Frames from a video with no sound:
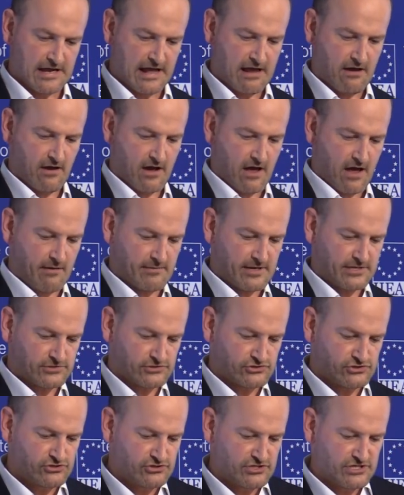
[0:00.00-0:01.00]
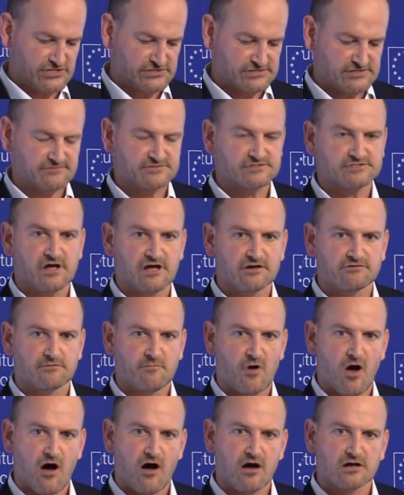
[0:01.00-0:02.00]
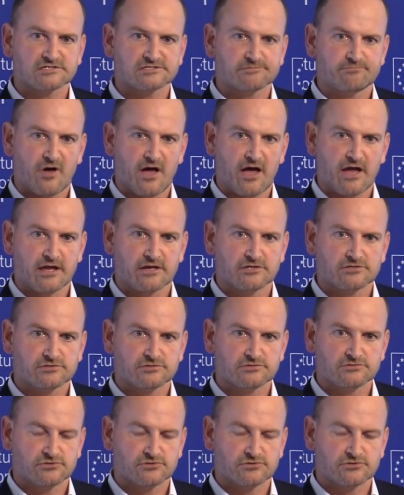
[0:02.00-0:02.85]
Now, I mean, 2 years of snide remarks by